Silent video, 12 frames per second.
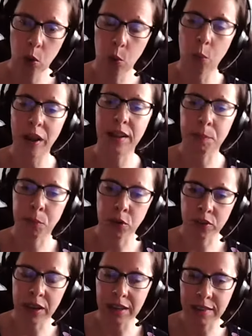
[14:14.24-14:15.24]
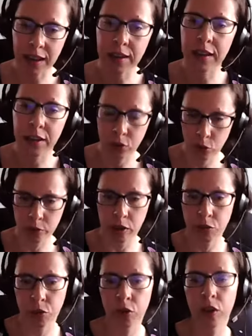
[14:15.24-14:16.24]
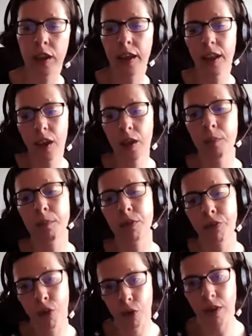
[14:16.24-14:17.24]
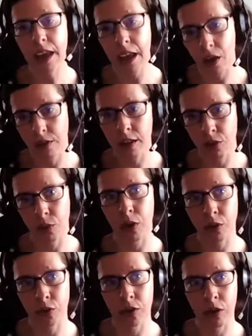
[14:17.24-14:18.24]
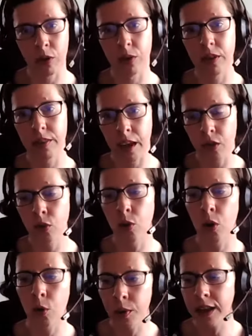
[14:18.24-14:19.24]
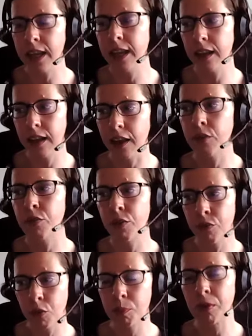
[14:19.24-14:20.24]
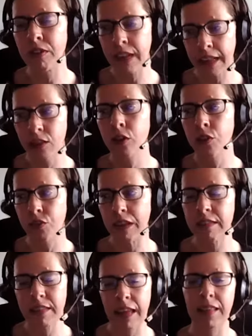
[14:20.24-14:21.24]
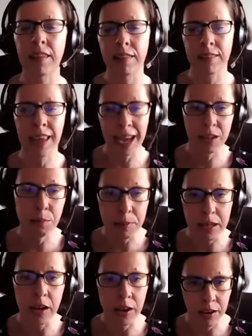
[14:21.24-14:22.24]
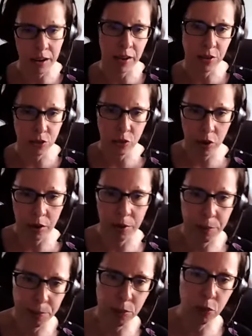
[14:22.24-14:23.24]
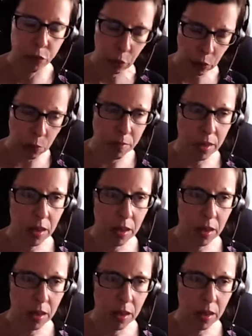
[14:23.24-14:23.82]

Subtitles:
what that person exactly is looking for, so that before you get on the introduction call, that you already like 50% convinced that this can be a client for you.